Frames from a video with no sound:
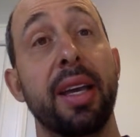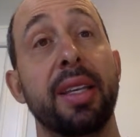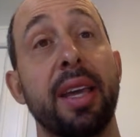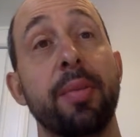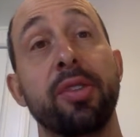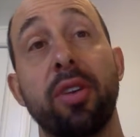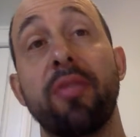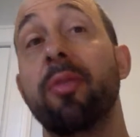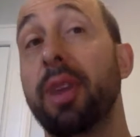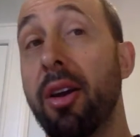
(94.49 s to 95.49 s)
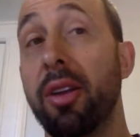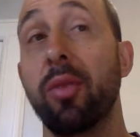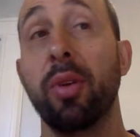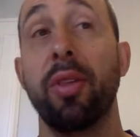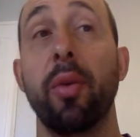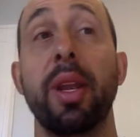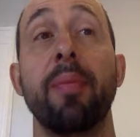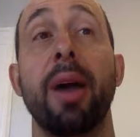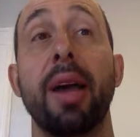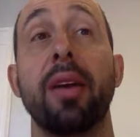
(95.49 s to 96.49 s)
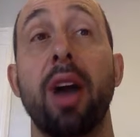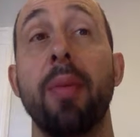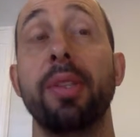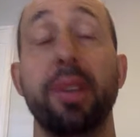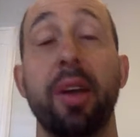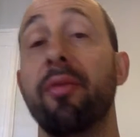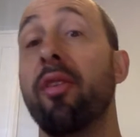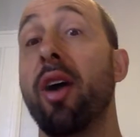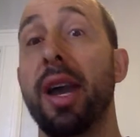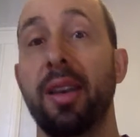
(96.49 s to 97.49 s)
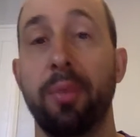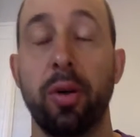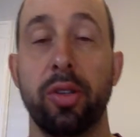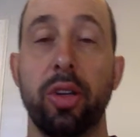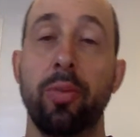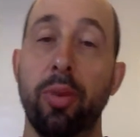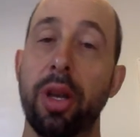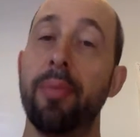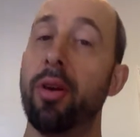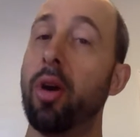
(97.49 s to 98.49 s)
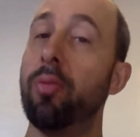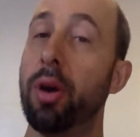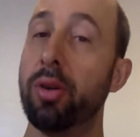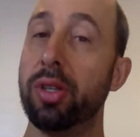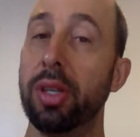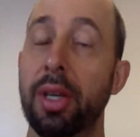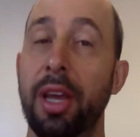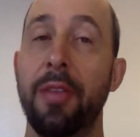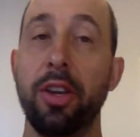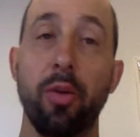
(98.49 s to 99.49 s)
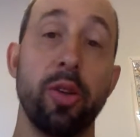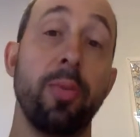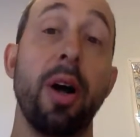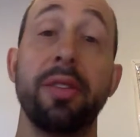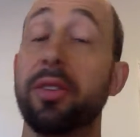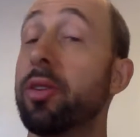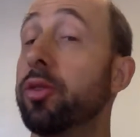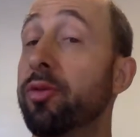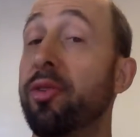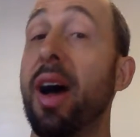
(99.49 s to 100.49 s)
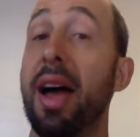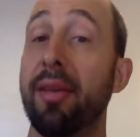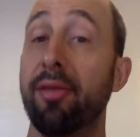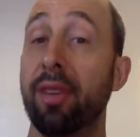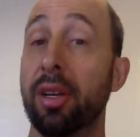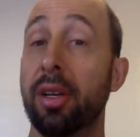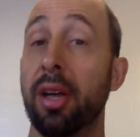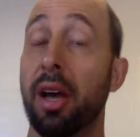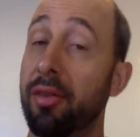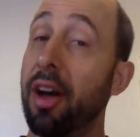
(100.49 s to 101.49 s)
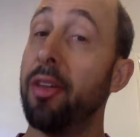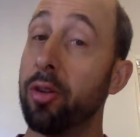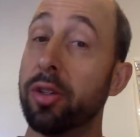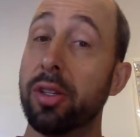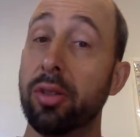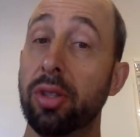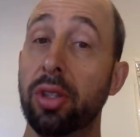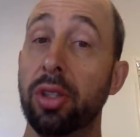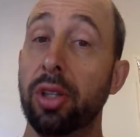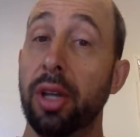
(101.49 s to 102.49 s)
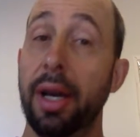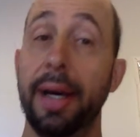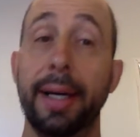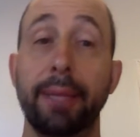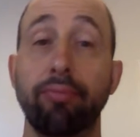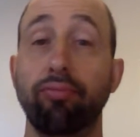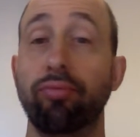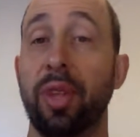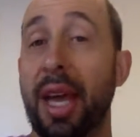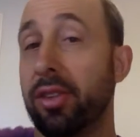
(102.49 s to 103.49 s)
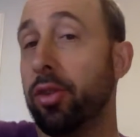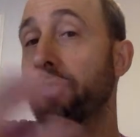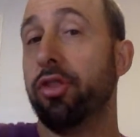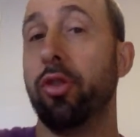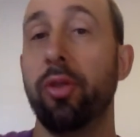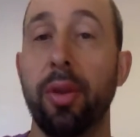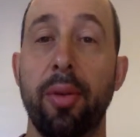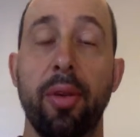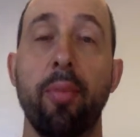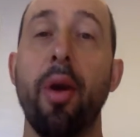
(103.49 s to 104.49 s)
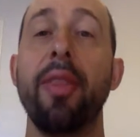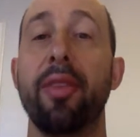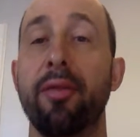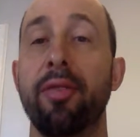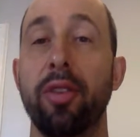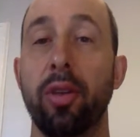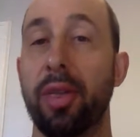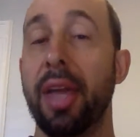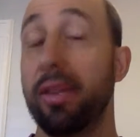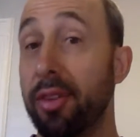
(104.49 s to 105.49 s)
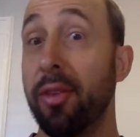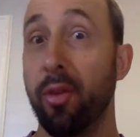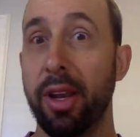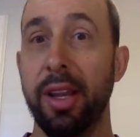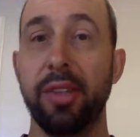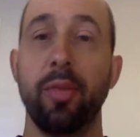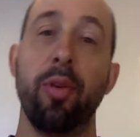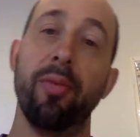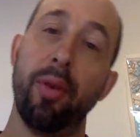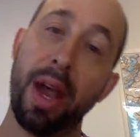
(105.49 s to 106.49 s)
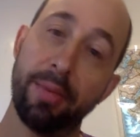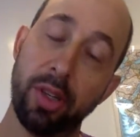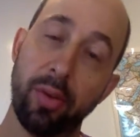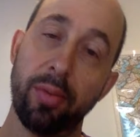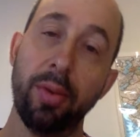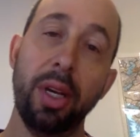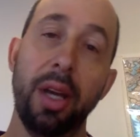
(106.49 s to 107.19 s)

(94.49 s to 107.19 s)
demonstrate familiarity with the reading by commenting on a variety of posts. So you put up your own posts, and then your responses are to 5 of others that sort of show the breadth of that you've done the reading. So perhaps you would